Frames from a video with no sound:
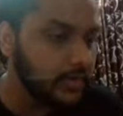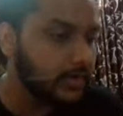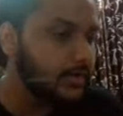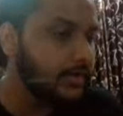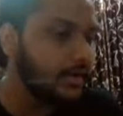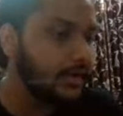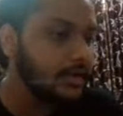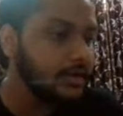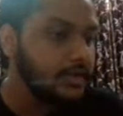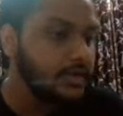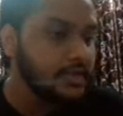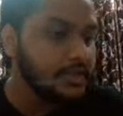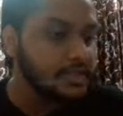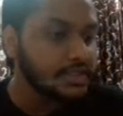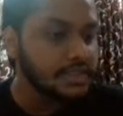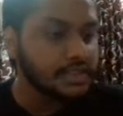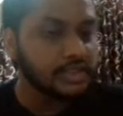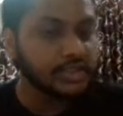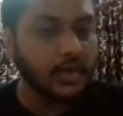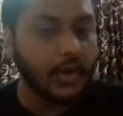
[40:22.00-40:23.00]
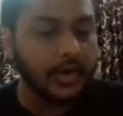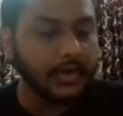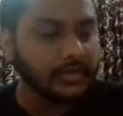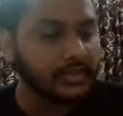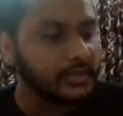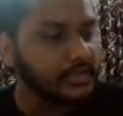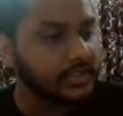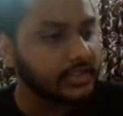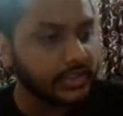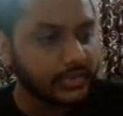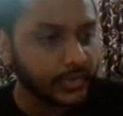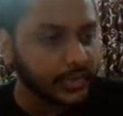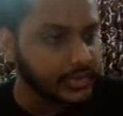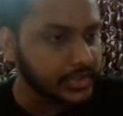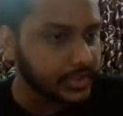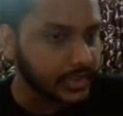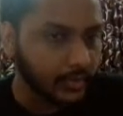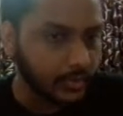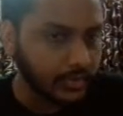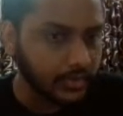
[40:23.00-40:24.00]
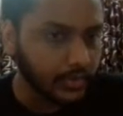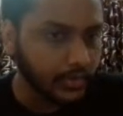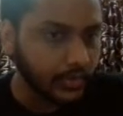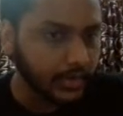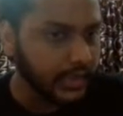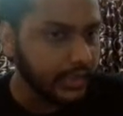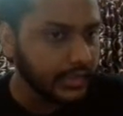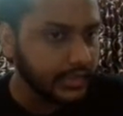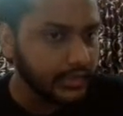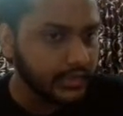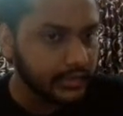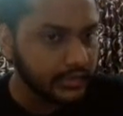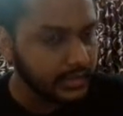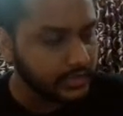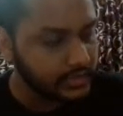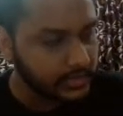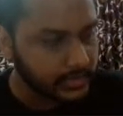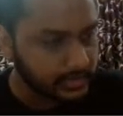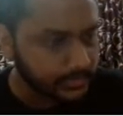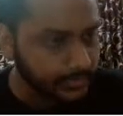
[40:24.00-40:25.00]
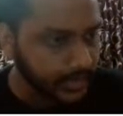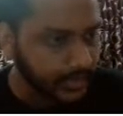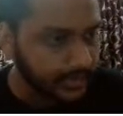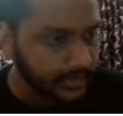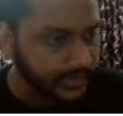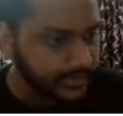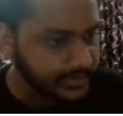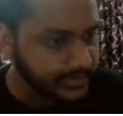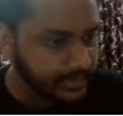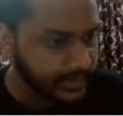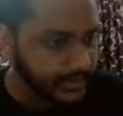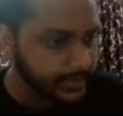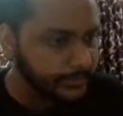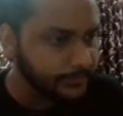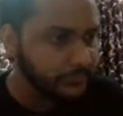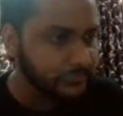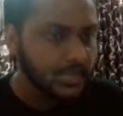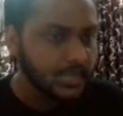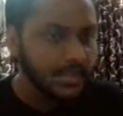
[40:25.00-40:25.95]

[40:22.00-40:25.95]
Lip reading: we are gonna sort this situation out. Okay, let's begin. Let's start